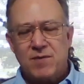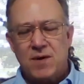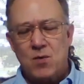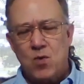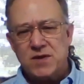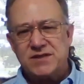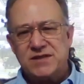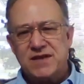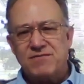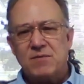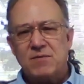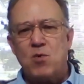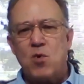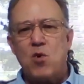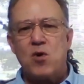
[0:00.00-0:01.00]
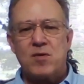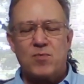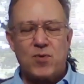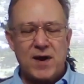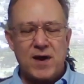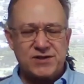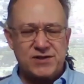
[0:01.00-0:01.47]
But what's even more
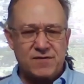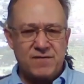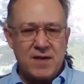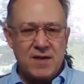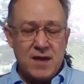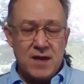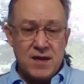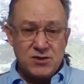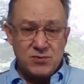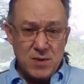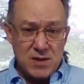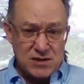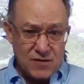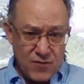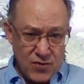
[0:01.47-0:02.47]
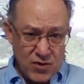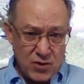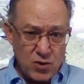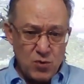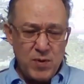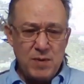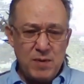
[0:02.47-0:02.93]
impressive, especially for the
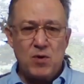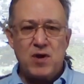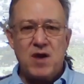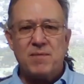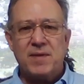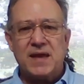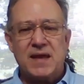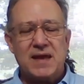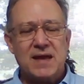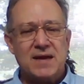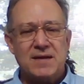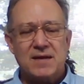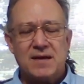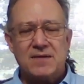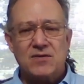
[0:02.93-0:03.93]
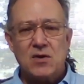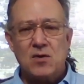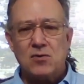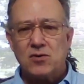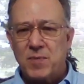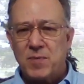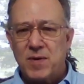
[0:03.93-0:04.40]
new people coming in, the
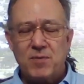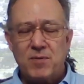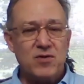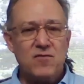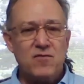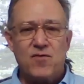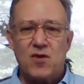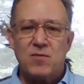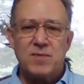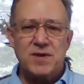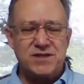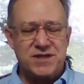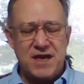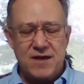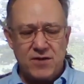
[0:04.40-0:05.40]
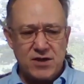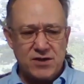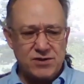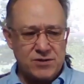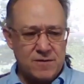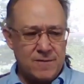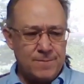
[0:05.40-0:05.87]
older people, you've heard me say
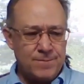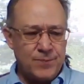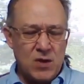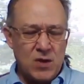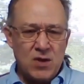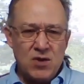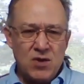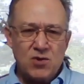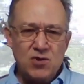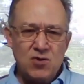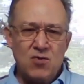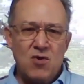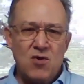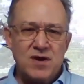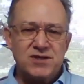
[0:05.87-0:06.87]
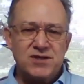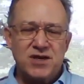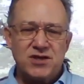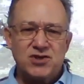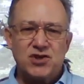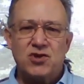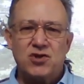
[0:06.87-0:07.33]
this, you are in
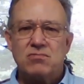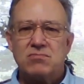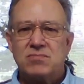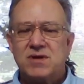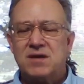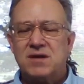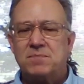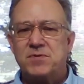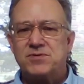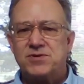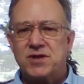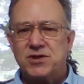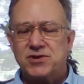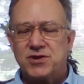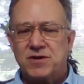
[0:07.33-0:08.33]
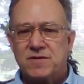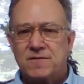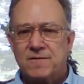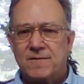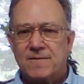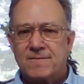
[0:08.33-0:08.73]
such a unique position